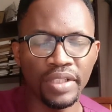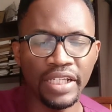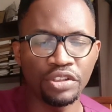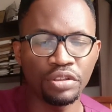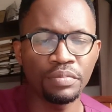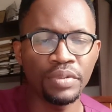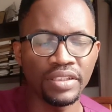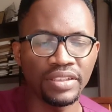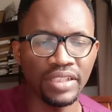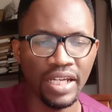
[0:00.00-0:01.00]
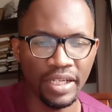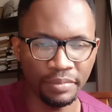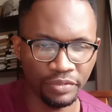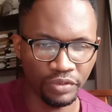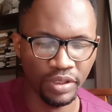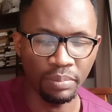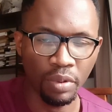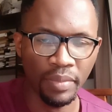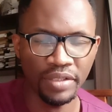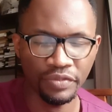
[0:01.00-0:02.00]
It should be a
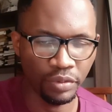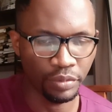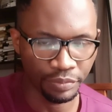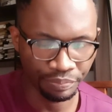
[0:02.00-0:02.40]
moment for